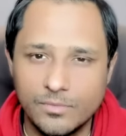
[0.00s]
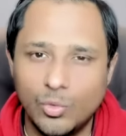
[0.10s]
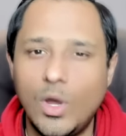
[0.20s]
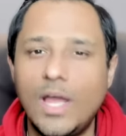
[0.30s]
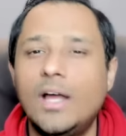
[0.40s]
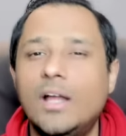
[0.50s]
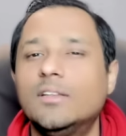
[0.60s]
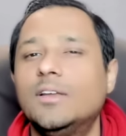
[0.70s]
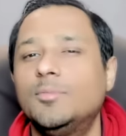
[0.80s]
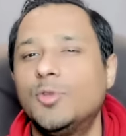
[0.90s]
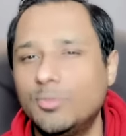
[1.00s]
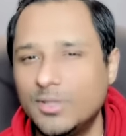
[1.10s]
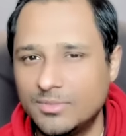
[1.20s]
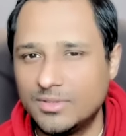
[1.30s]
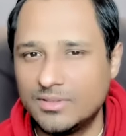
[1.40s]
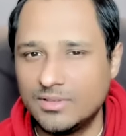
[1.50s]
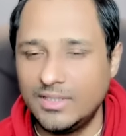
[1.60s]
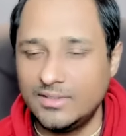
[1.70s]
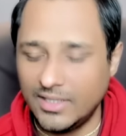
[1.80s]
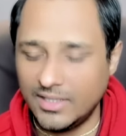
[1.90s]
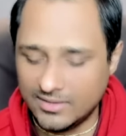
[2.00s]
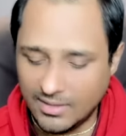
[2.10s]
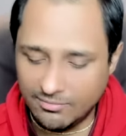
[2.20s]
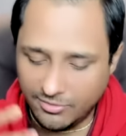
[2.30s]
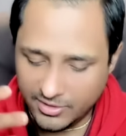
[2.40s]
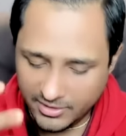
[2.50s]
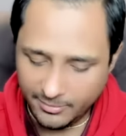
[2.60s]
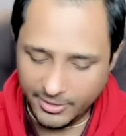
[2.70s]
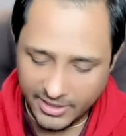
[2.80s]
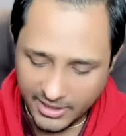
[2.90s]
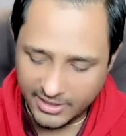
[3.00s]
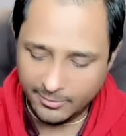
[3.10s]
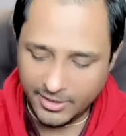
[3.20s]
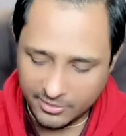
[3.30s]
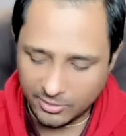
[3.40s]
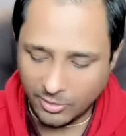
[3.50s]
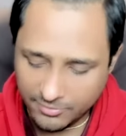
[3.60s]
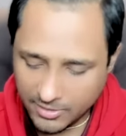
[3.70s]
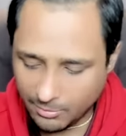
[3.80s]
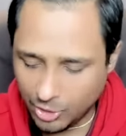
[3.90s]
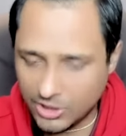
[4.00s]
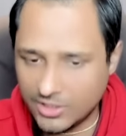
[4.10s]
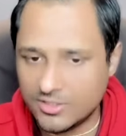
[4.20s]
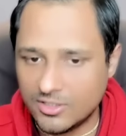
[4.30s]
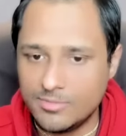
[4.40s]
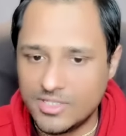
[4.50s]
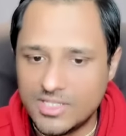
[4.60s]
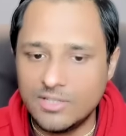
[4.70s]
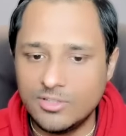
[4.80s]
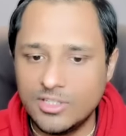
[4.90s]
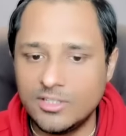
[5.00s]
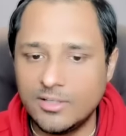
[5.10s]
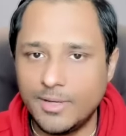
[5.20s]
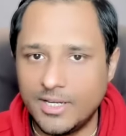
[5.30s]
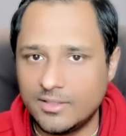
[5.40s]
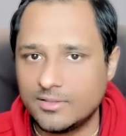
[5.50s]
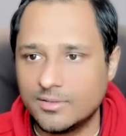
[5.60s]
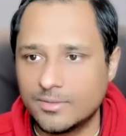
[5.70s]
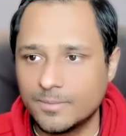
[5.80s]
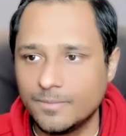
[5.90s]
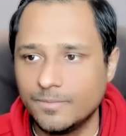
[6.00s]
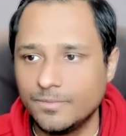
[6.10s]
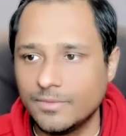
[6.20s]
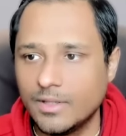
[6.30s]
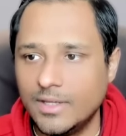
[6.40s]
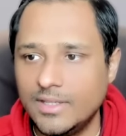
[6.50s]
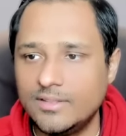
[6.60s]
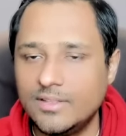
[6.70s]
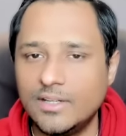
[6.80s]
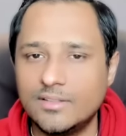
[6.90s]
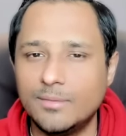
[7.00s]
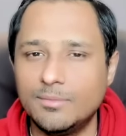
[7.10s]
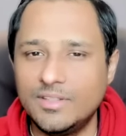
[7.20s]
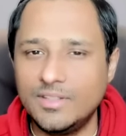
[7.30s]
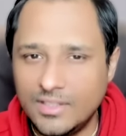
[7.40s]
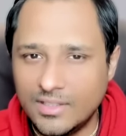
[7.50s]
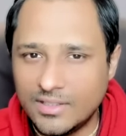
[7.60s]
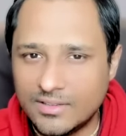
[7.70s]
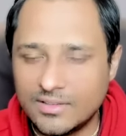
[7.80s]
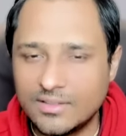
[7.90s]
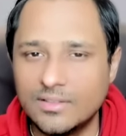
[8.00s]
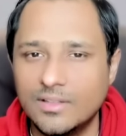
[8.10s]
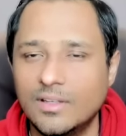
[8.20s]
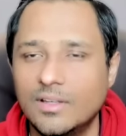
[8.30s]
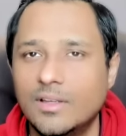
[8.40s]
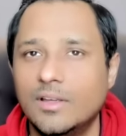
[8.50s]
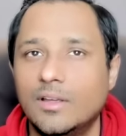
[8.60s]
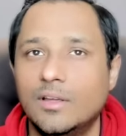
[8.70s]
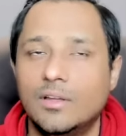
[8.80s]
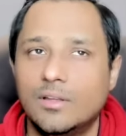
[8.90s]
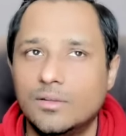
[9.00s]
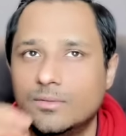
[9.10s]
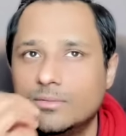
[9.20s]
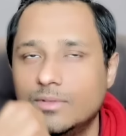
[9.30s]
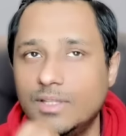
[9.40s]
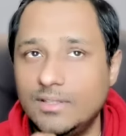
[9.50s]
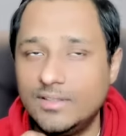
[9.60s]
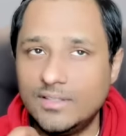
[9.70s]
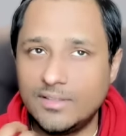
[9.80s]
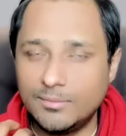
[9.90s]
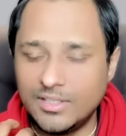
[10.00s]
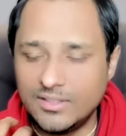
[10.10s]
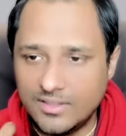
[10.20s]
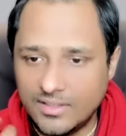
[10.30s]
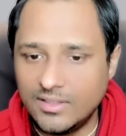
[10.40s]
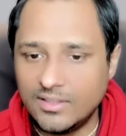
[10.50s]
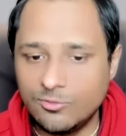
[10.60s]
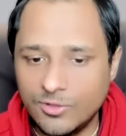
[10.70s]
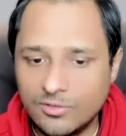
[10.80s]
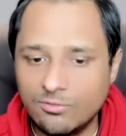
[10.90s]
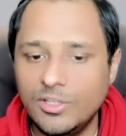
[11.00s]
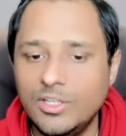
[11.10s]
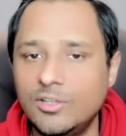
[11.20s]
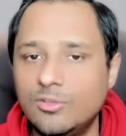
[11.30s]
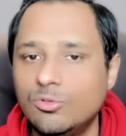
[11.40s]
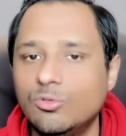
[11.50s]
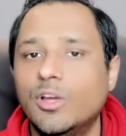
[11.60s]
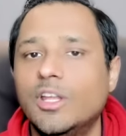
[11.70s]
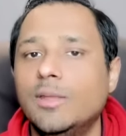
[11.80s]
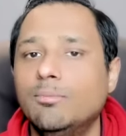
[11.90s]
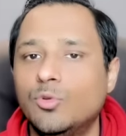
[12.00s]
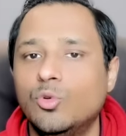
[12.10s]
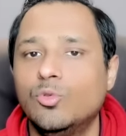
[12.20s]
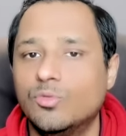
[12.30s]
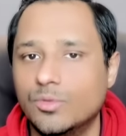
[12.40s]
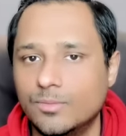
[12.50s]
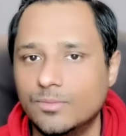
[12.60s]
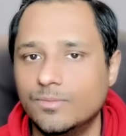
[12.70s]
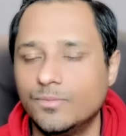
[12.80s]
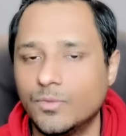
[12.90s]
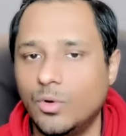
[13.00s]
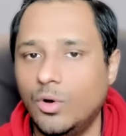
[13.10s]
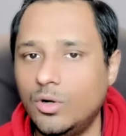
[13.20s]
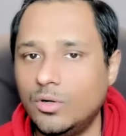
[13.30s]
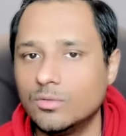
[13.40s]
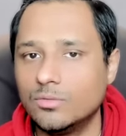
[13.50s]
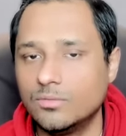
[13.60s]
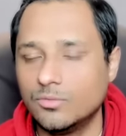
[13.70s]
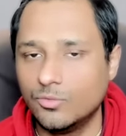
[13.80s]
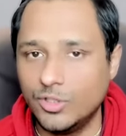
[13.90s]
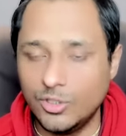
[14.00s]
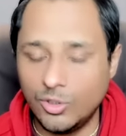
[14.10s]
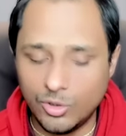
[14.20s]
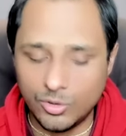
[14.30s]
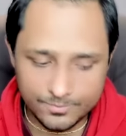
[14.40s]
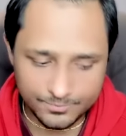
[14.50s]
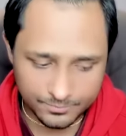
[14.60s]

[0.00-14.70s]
Why are there problems? Is there some fundamental element of communication missing within the marriage? Is there some serious is there something serious which we need to do and improve or with your